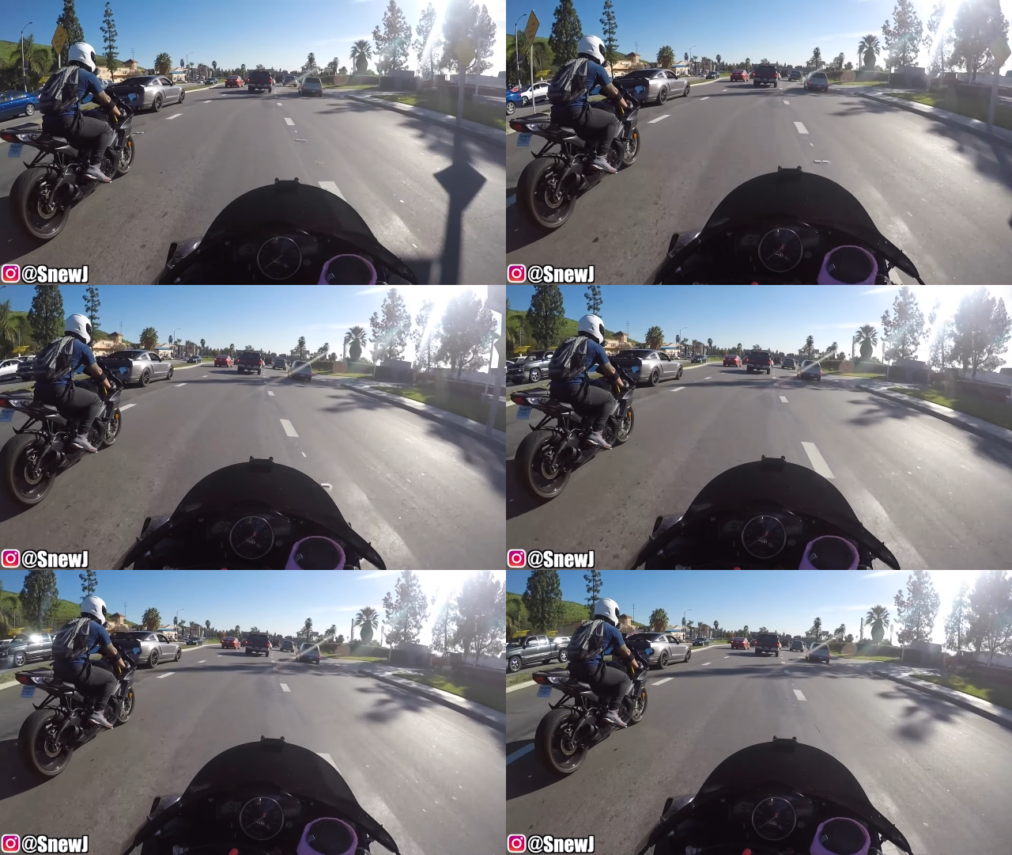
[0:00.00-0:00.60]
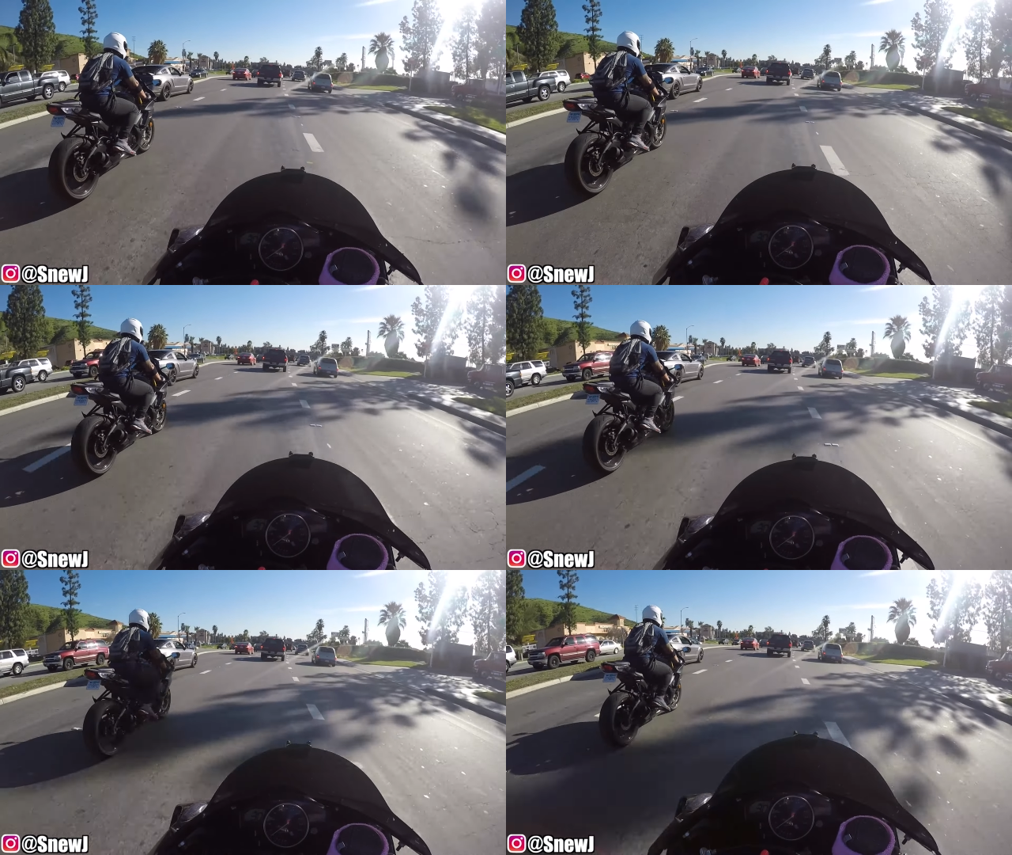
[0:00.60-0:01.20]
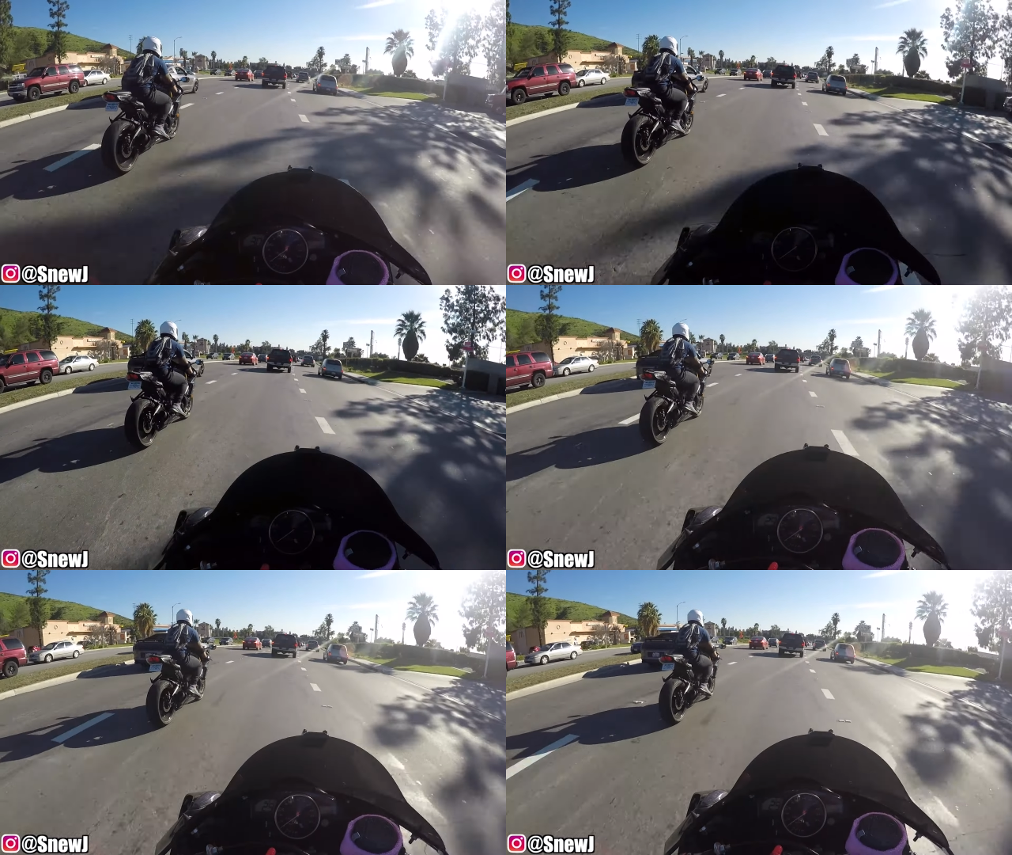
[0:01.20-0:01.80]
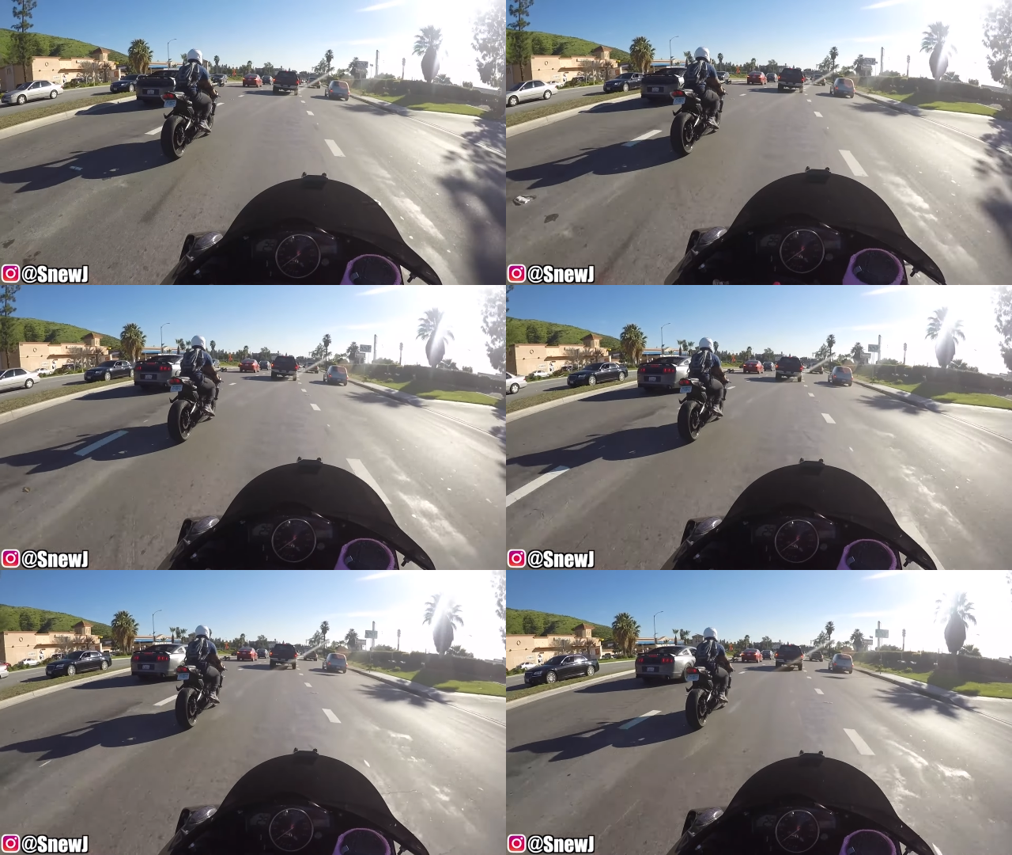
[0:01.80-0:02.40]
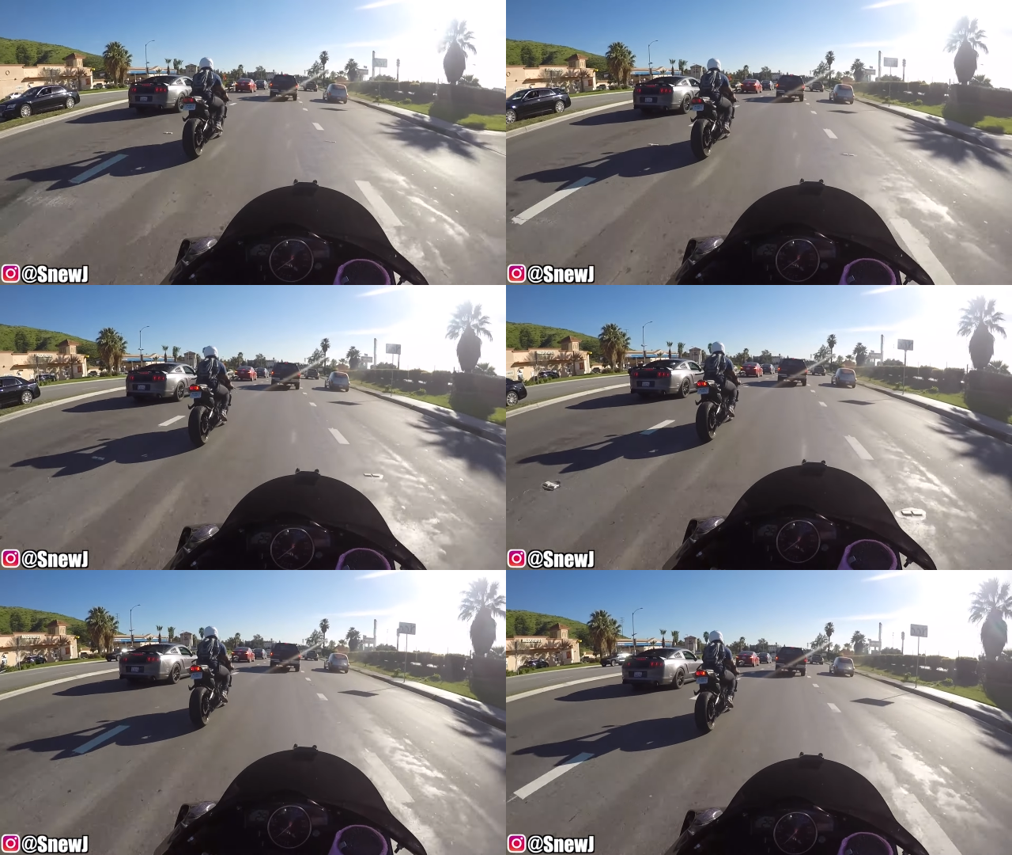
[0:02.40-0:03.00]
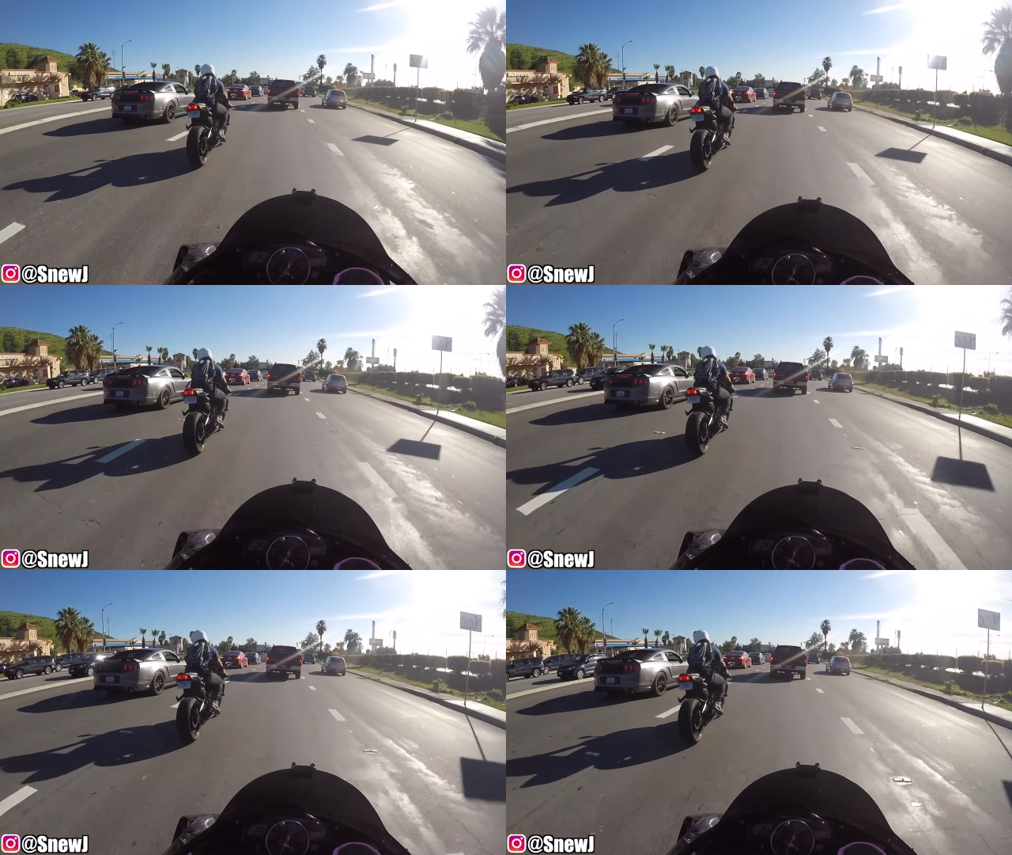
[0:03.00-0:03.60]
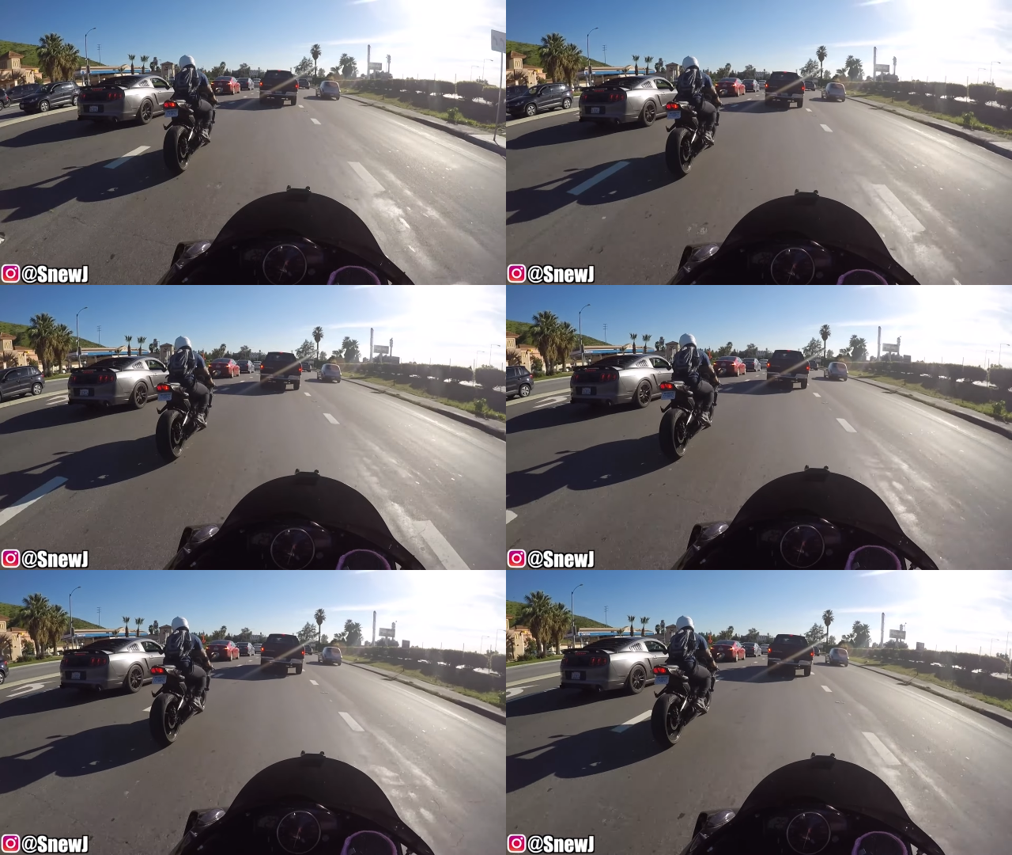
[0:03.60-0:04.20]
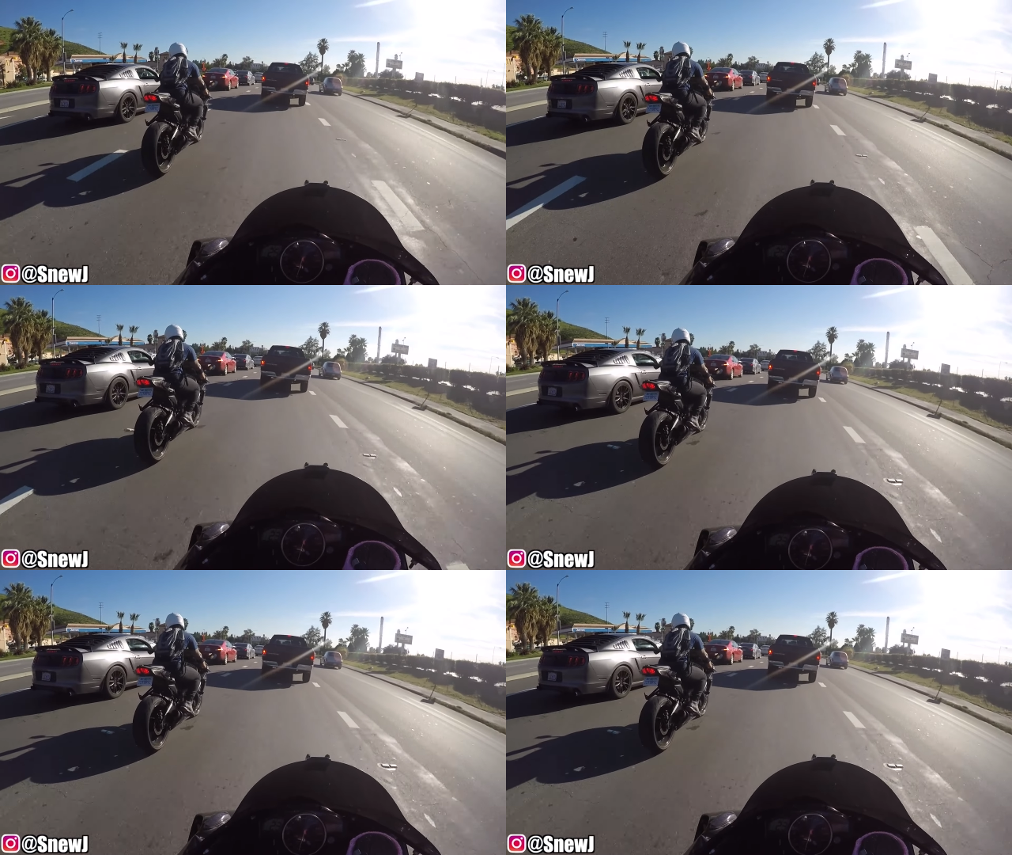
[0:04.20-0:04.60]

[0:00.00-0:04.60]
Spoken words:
(no speaker visible)